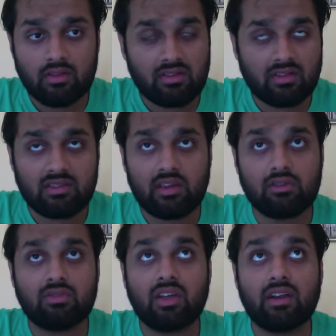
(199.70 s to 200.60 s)
let's say
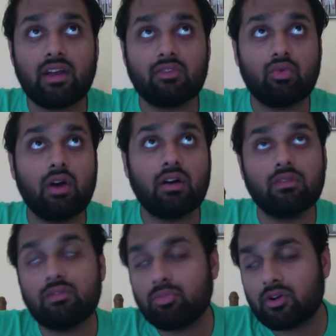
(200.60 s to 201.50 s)
you set it at
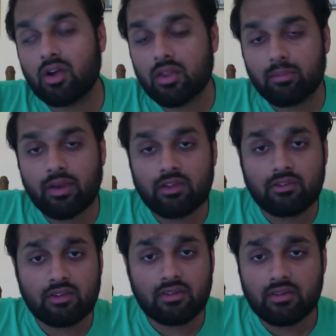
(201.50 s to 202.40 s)
12. You put it on the
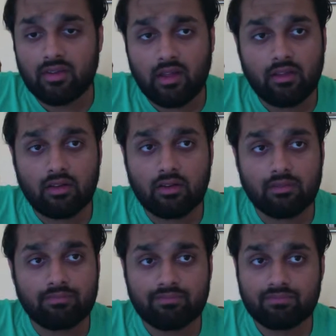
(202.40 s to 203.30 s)
patient, and
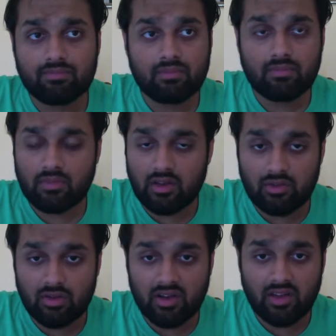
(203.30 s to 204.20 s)
then
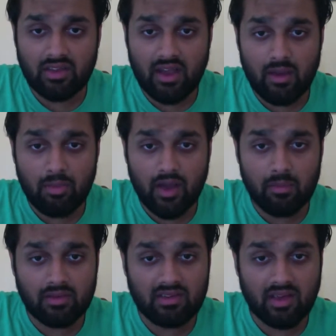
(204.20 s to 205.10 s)
you look on the
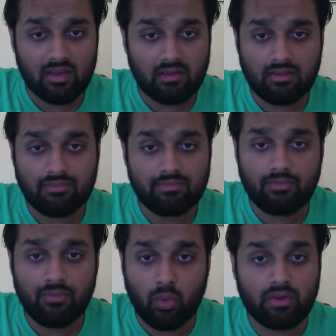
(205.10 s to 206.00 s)
IPAP. It says
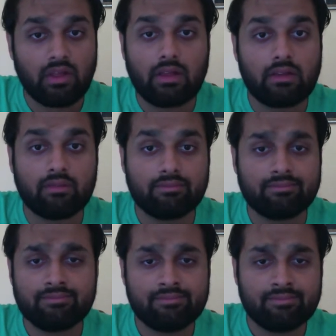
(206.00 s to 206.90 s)
14.
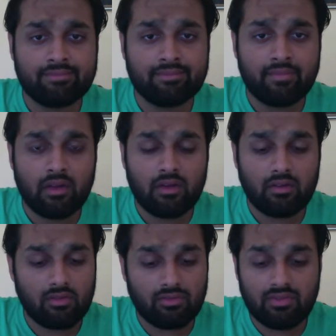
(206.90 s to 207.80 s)

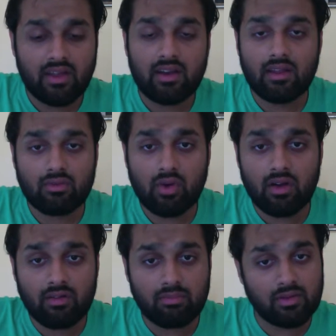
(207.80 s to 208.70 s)
You set it at
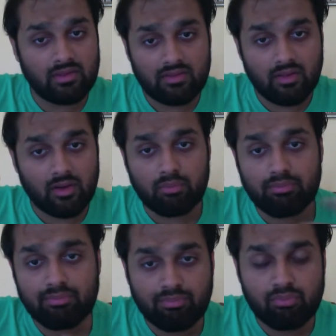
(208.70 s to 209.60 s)
12, but they're
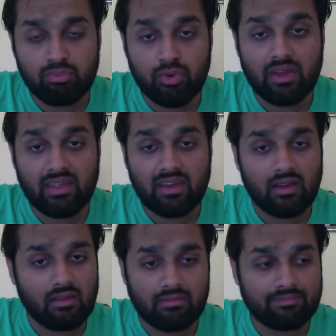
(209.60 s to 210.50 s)

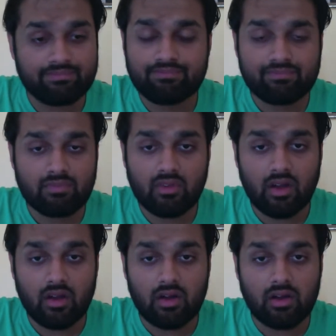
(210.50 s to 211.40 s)
breathing
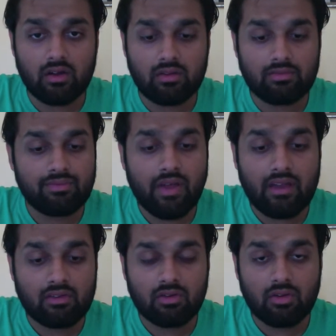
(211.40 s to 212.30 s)

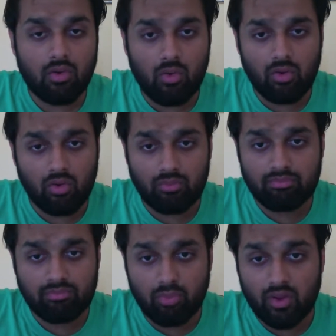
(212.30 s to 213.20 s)
faster or
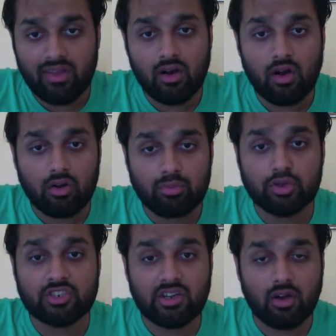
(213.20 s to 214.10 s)
breathing harder,
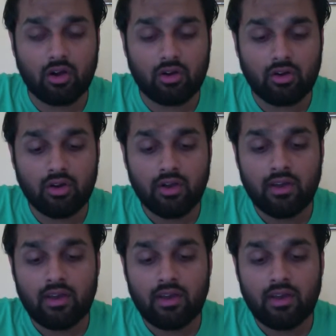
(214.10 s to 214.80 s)
pushing harder.